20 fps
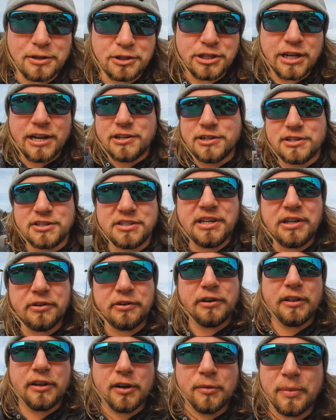change the scenery
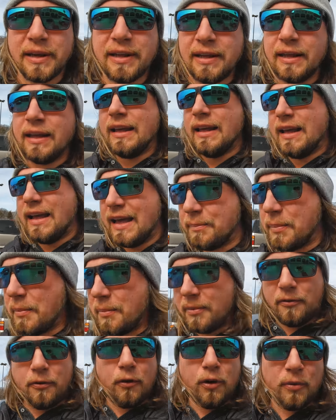a little bit. But
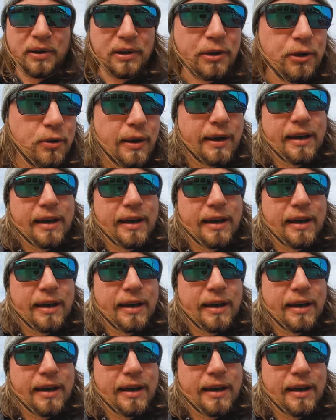before we do,